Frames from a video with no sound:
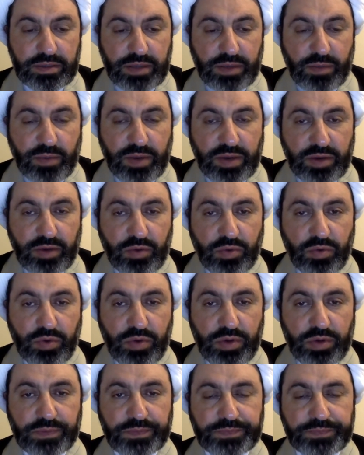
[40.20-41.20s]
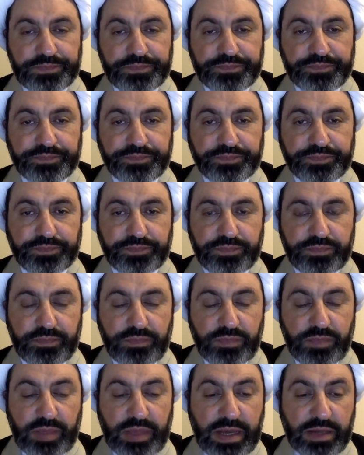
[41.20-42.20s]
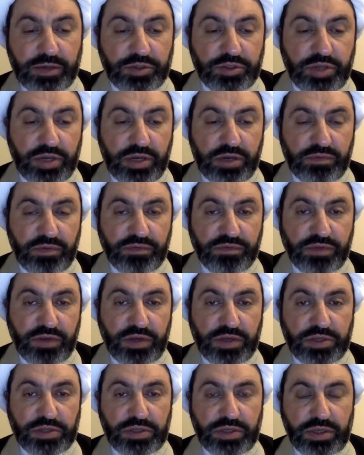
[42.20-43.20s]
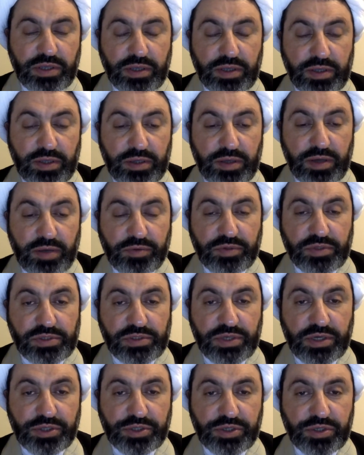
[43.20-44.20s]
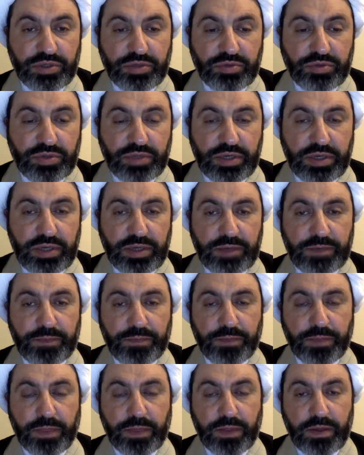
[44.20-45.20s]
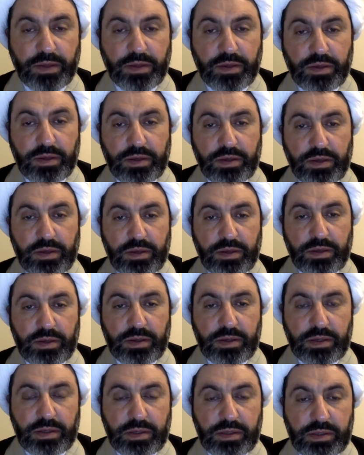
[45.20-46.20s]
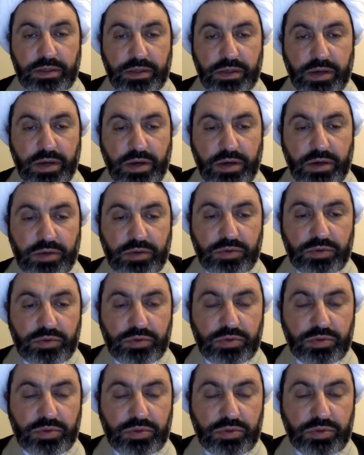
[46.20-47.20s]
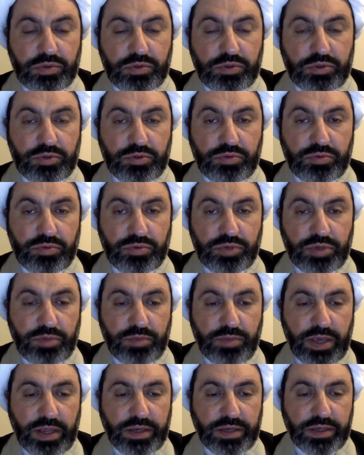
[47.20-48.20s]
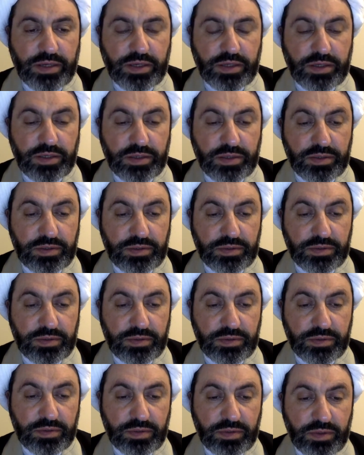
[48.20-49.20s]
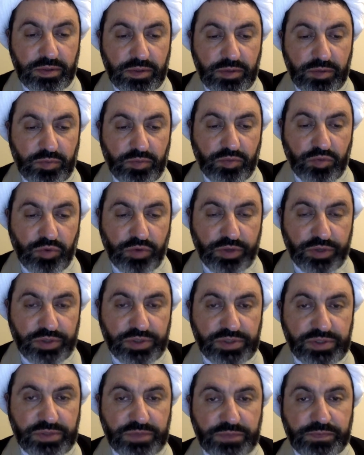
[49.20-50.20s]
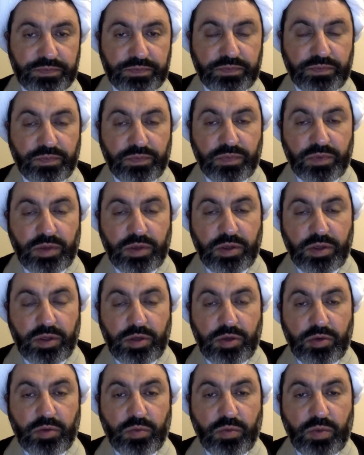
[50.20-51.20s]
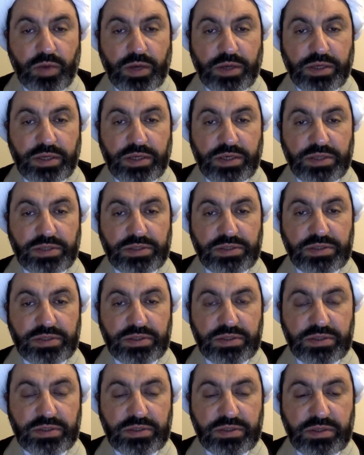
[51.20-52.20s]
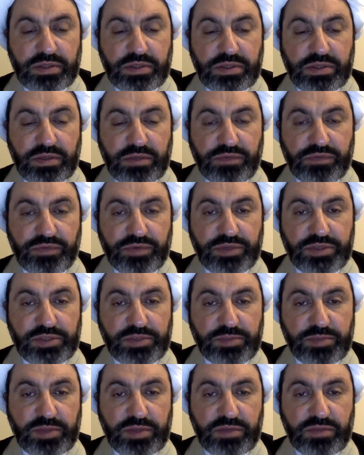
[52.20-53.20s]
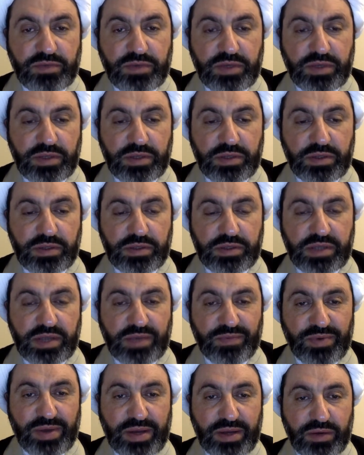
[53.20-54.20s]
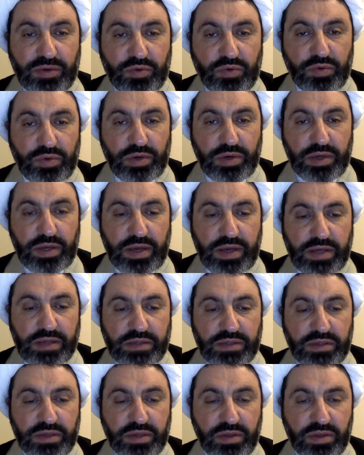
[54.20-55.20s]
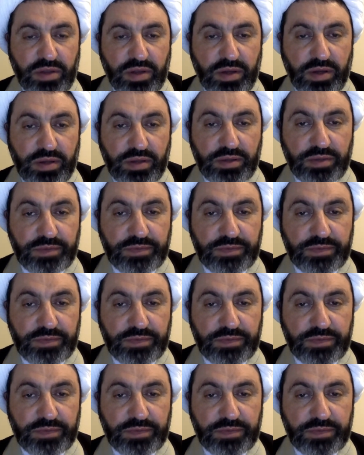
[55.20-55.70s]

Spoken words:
tawakkul. Inshallah, we finish our discussion today. There are two remaining points. One is the difference between tawakkul and rida.